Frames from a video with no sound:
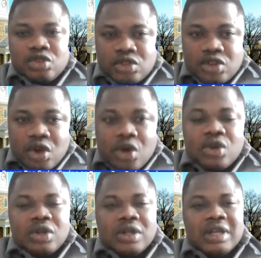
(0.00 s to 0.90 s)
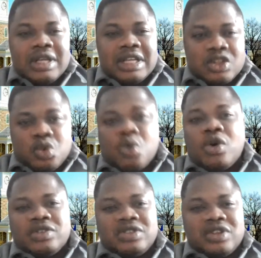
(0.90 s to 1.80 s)
So it
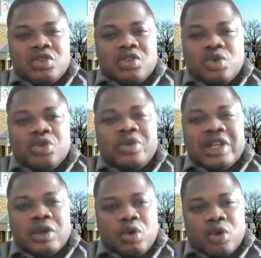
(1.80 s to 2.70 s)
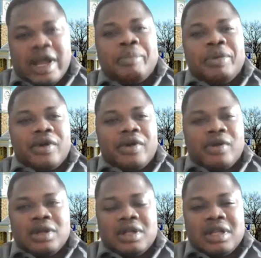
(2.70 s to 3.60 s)
was also during the colonial
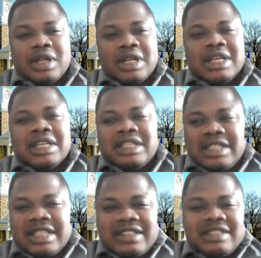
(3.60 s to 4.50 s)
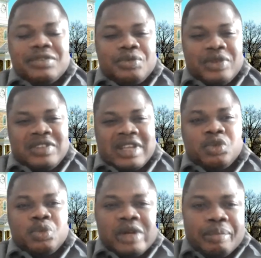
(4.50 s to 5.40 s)
period. This
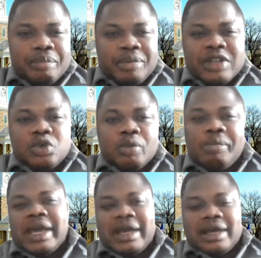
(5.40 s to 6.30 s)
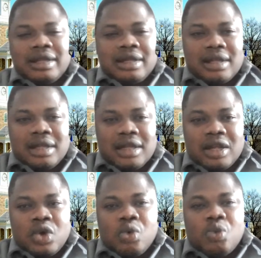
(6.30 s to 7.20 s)
research will bring to bear
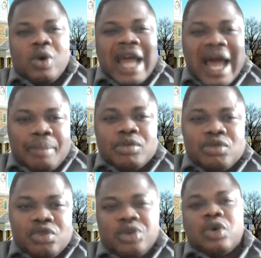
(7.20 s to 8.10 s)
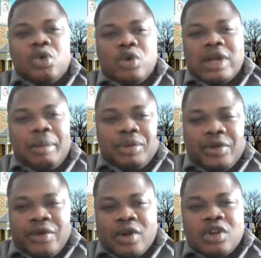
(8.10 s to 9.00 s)
what happened during the colonial
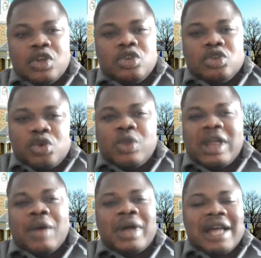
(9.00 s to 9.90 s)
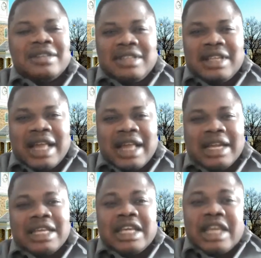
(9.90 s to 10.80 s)
period so that we can see
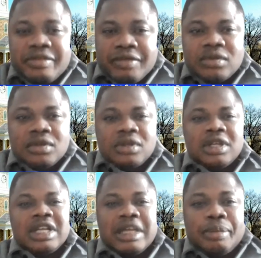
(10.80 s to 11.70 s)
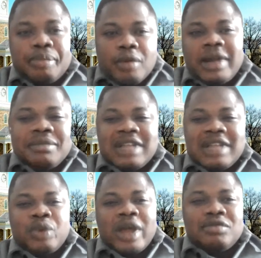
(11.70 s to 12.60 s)
that even the
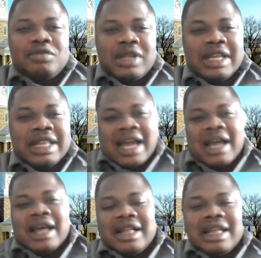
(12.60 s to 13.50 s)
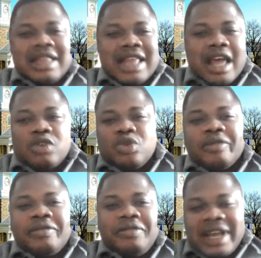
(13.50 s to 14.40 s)
problems that we have today, they are
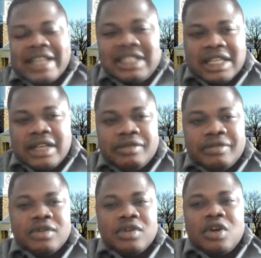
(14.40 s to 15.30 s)
also reflective